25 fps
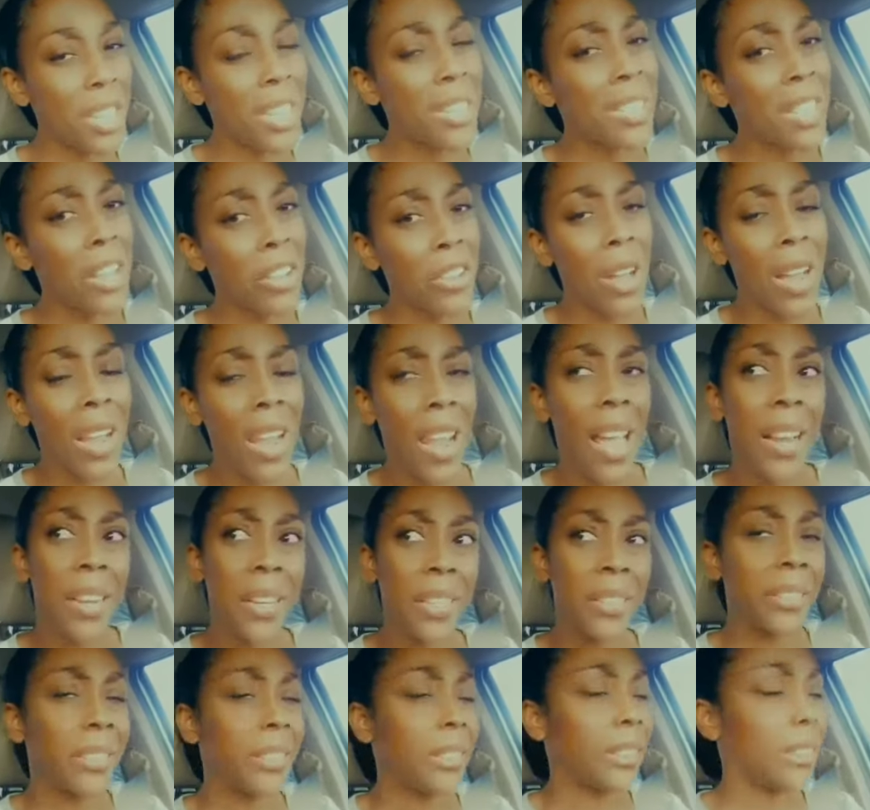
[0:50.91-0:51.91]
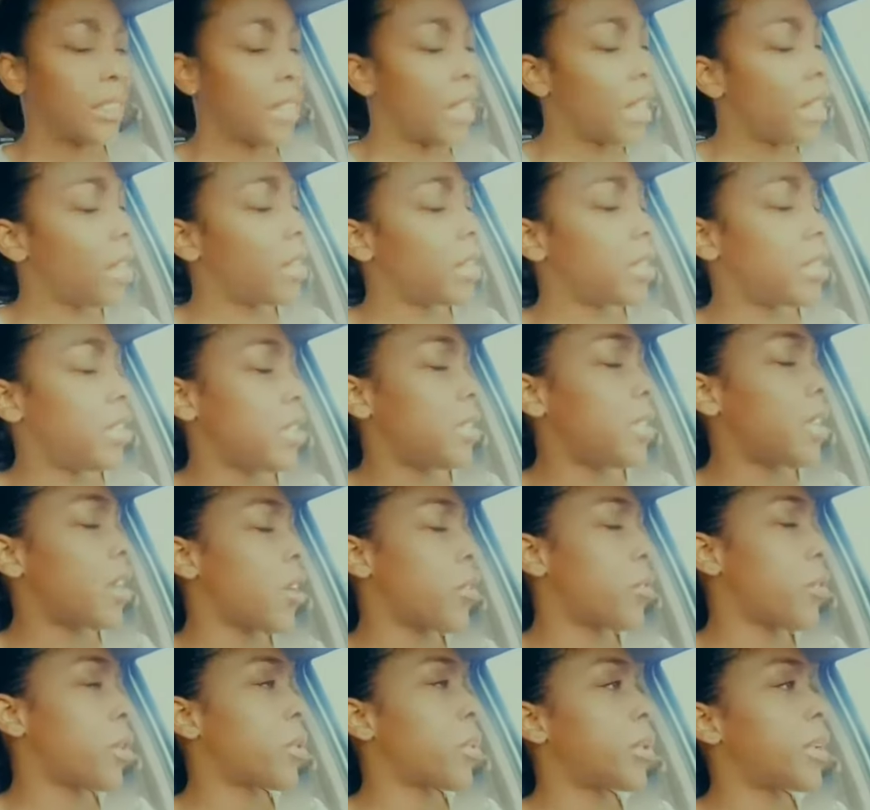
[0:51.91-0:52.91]
JC, I'm gonna clap this. Yeah,
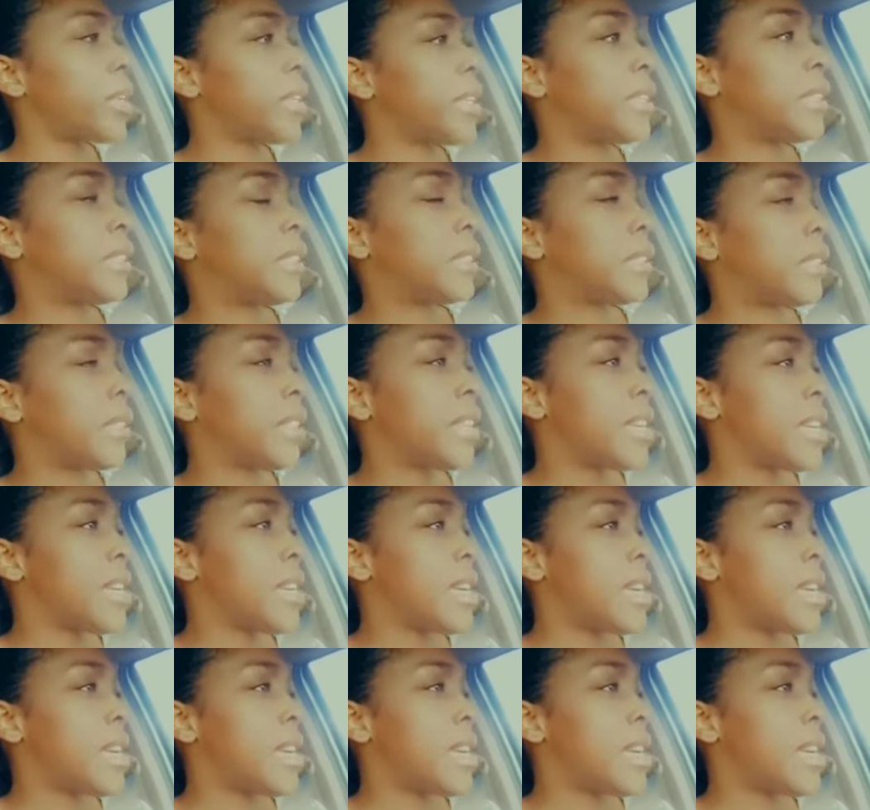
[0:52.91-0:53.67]
JC, I'm gonna run over this.